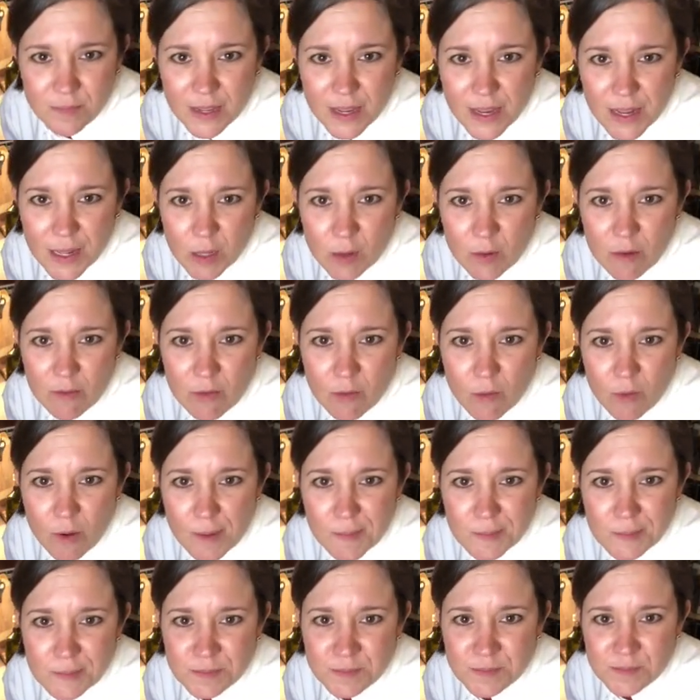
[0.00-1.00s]
Hello,
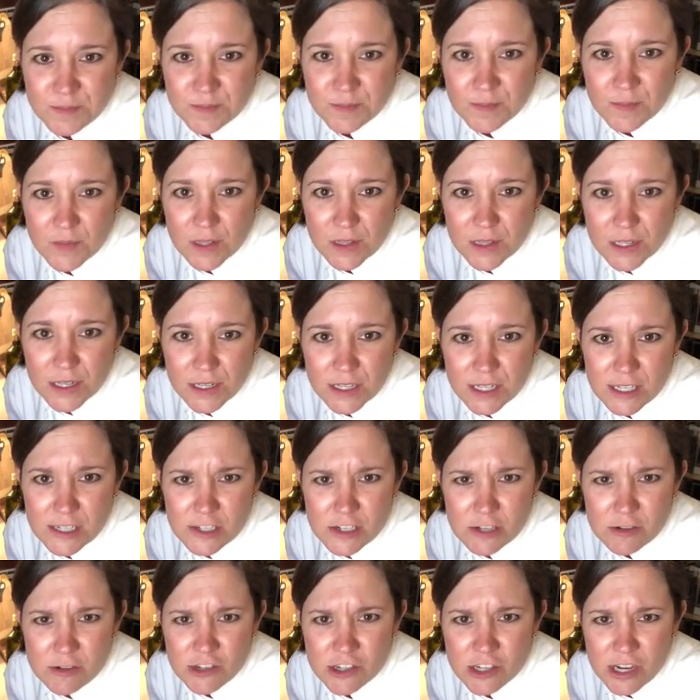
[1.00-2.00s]
everyone. Look at
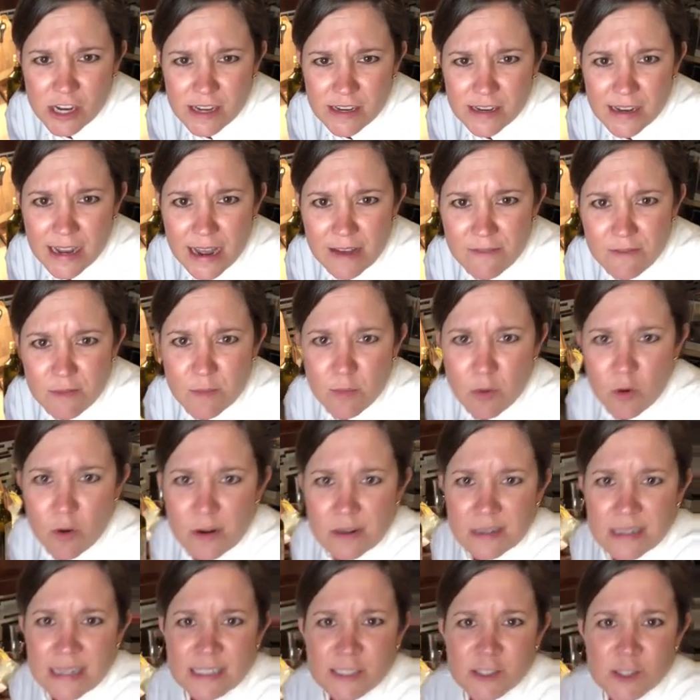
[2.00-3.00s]
you, Shay
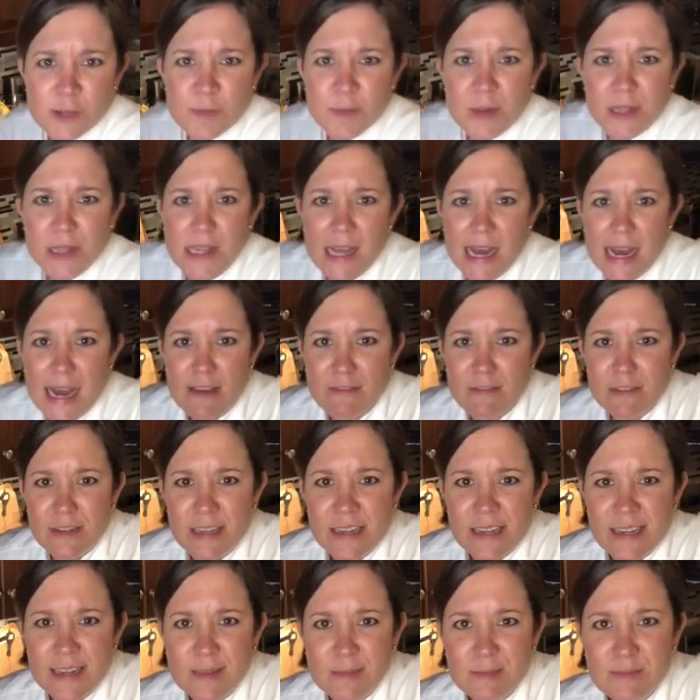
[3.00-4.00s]
Davenport, catching me live
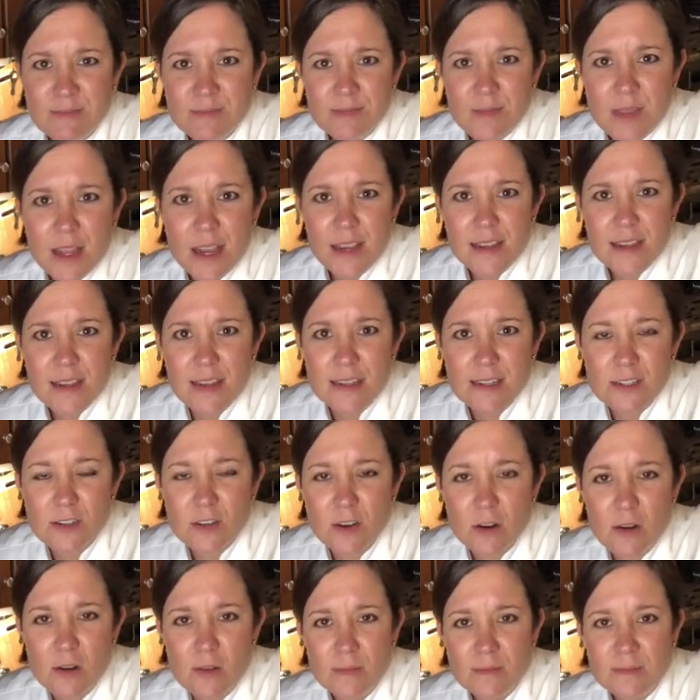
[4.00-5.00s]
again. Heck yes,
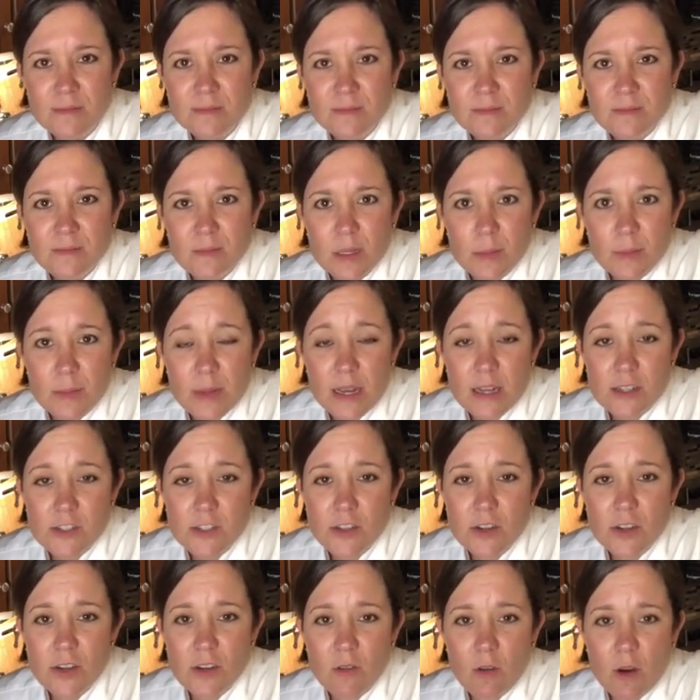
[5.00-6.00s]
girl. P.S. You
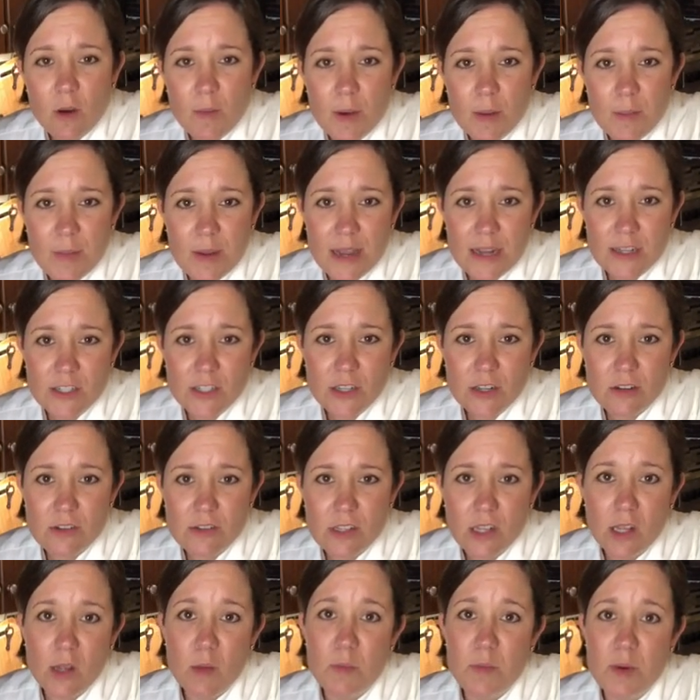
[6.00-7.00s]
can go on my page and there's a
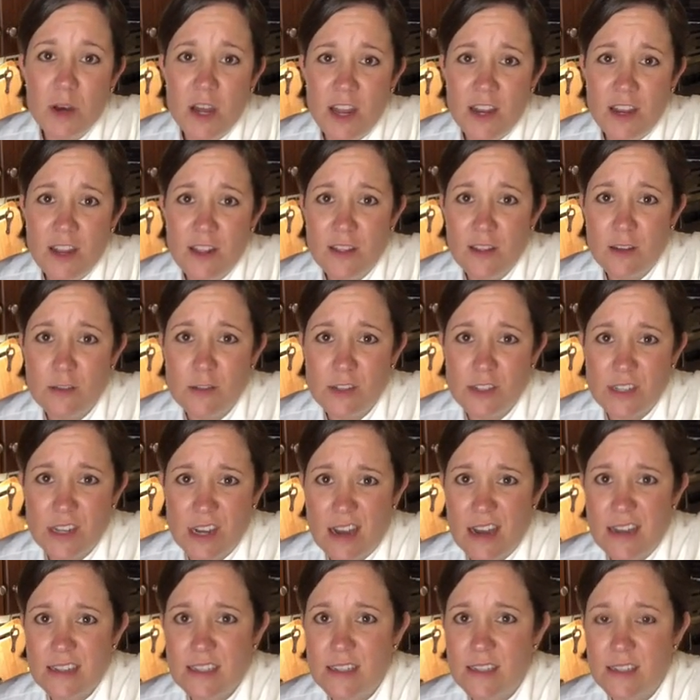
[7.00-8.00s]
little button in those
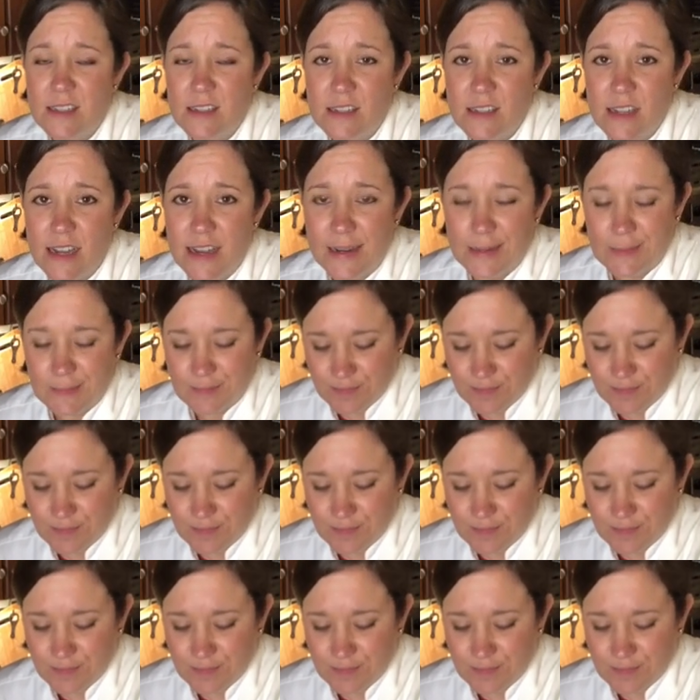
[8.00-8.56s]
dots that's like,